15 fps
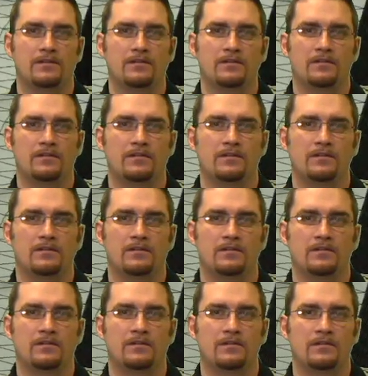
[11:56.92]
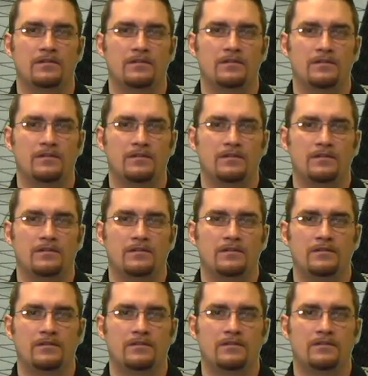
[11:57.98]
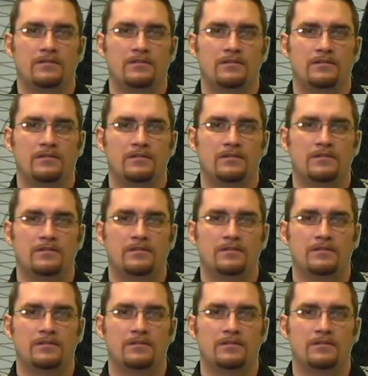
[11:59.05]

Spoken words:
Nobody speaks.